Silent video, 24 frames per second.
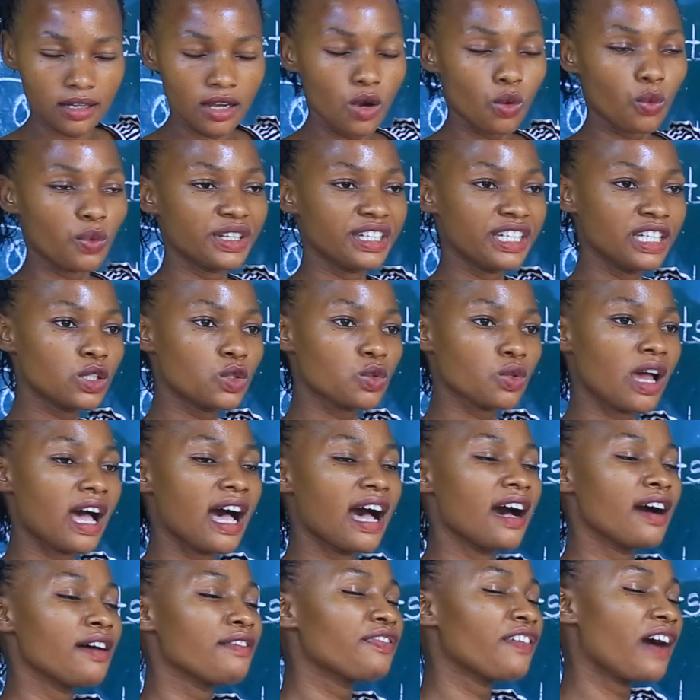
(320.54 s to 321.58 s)
We need to
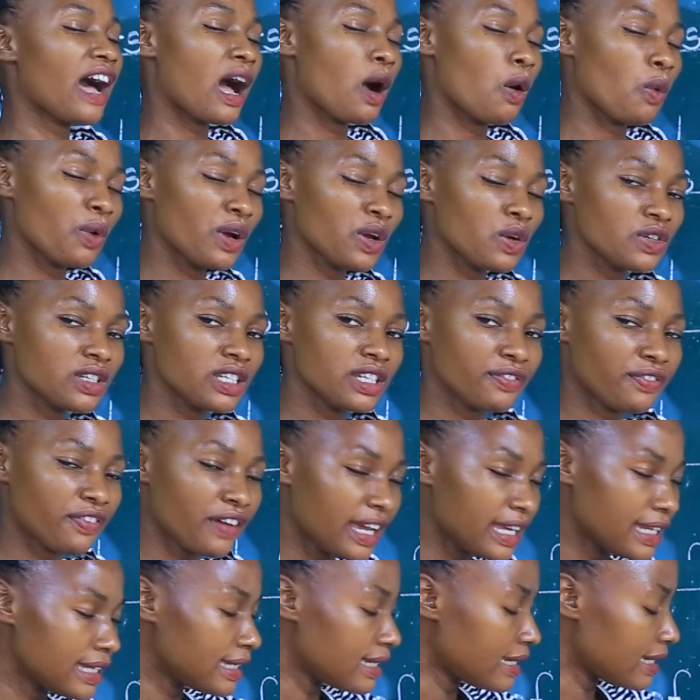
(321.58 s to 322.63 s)
have a
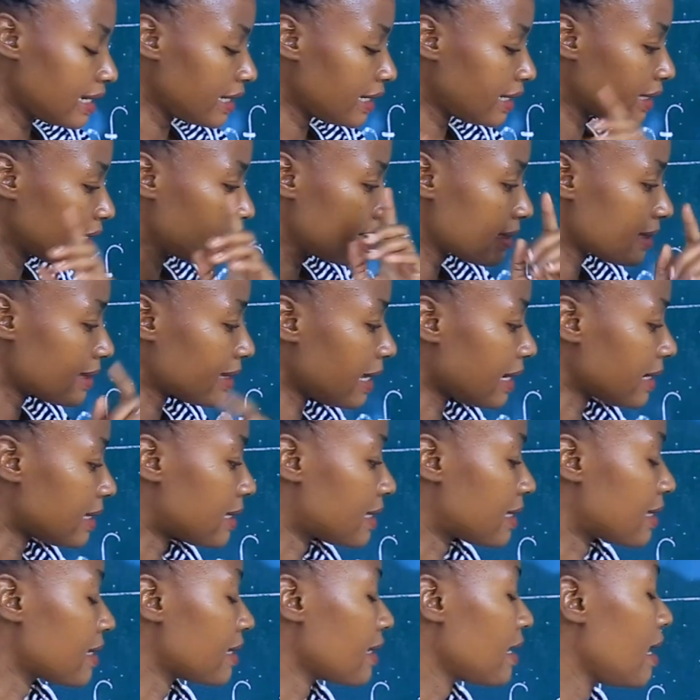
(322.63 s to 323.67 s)
well-defined
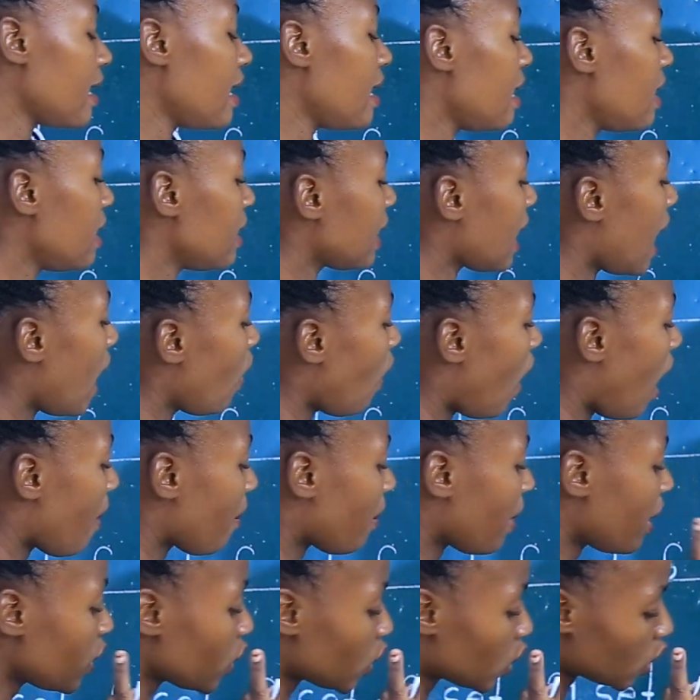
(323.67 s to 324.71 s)
set. Now
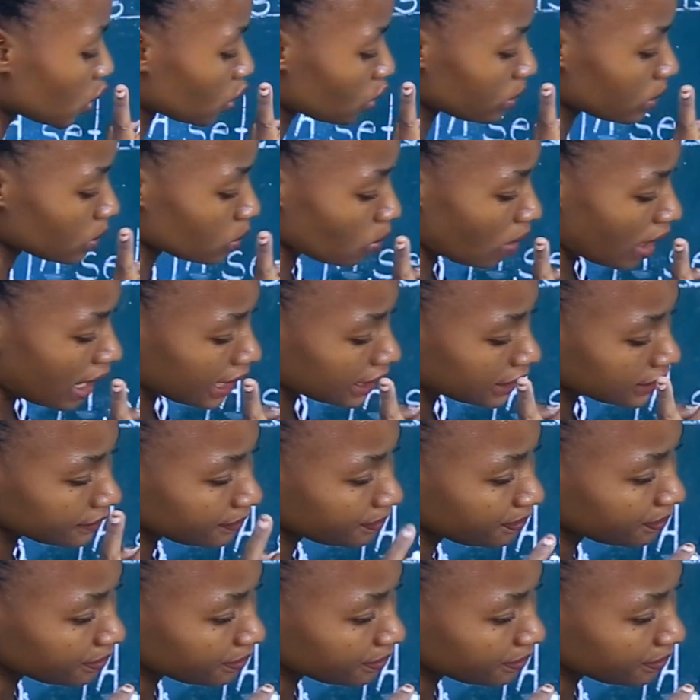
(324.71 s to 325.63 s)
I'm going to choose one.